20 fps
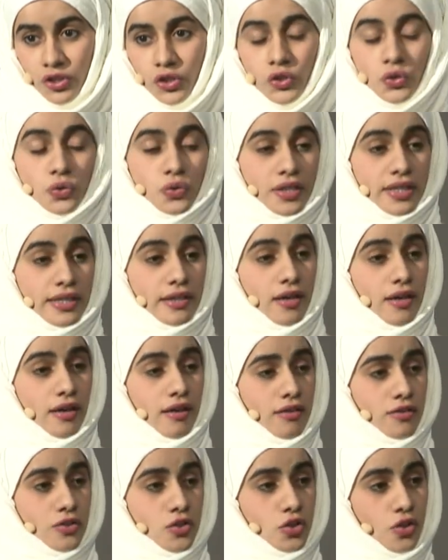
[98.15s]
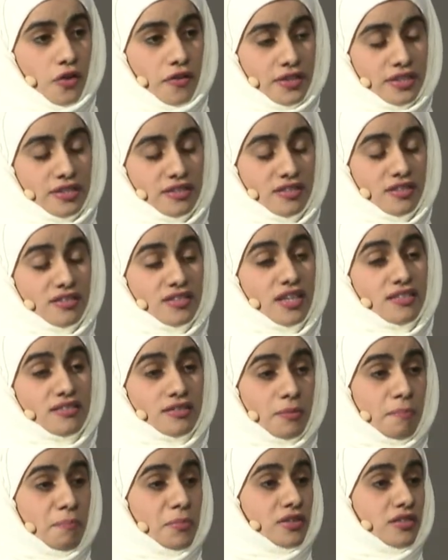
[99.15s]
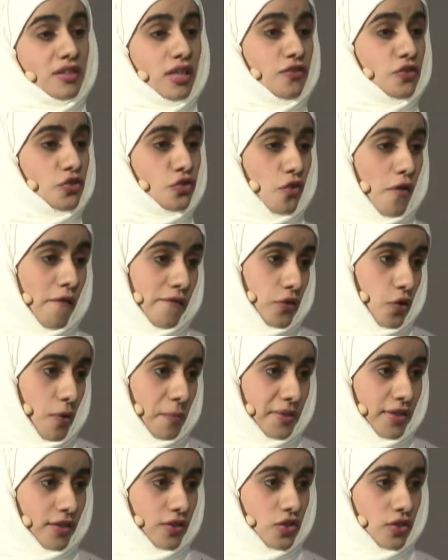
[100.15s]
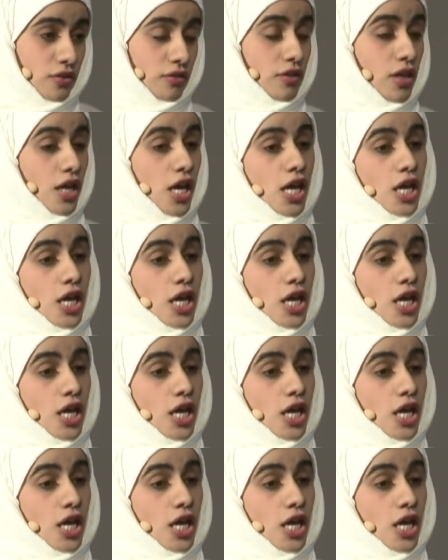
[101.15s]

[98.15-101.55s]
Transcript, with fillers: You, uh, so this is a simple gift from nature